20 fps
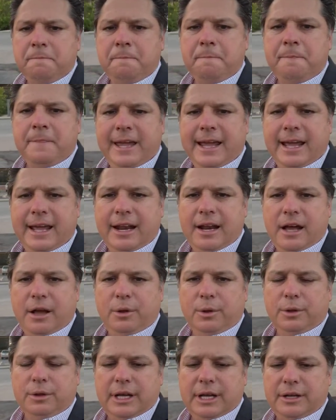And
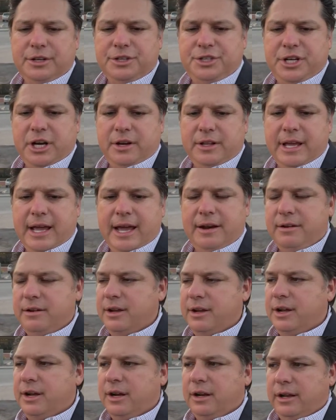I'll share that
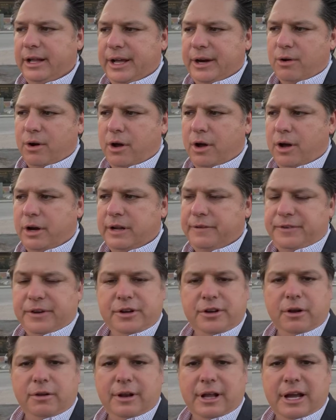later on. If you
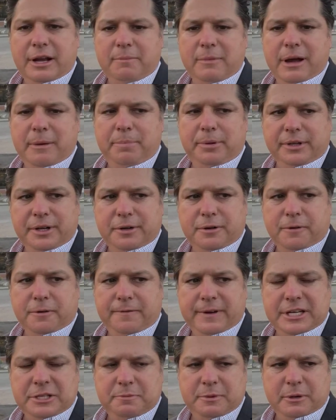don't like my political
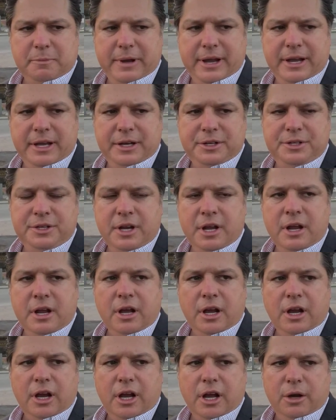Facebook page,
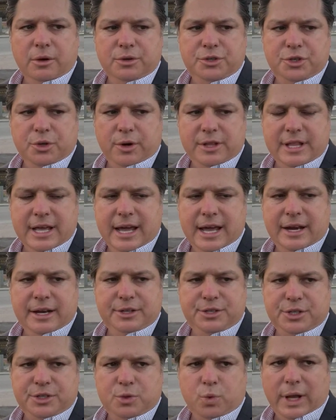go join that.
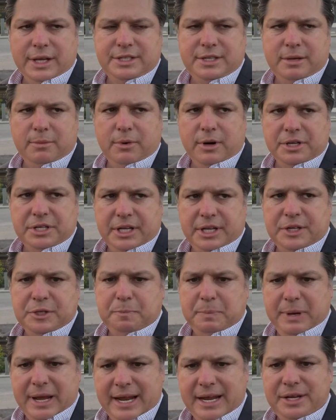It's just Weston Martinez
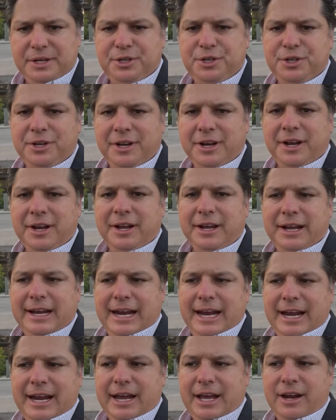page.
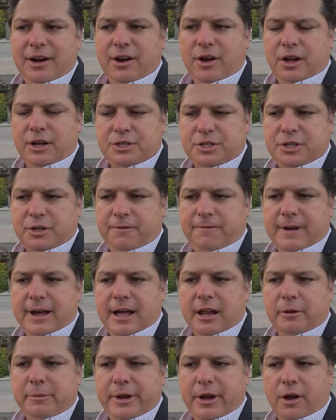And also
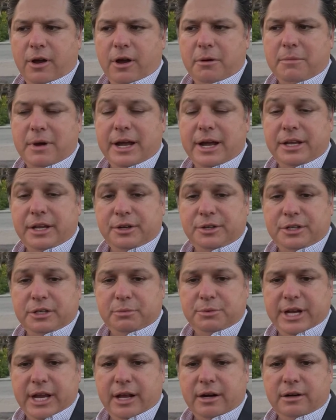follow me on my YouTube
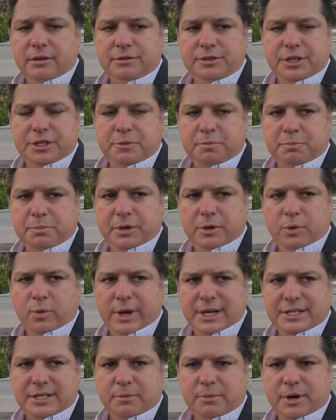channel. Just put
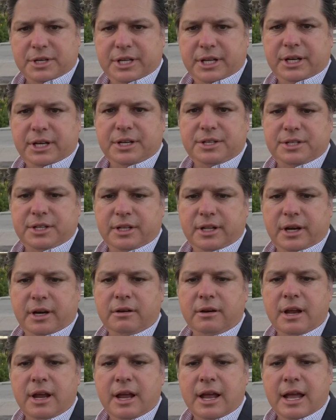Weston Martinez in there,
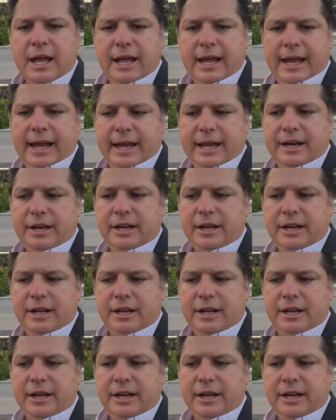and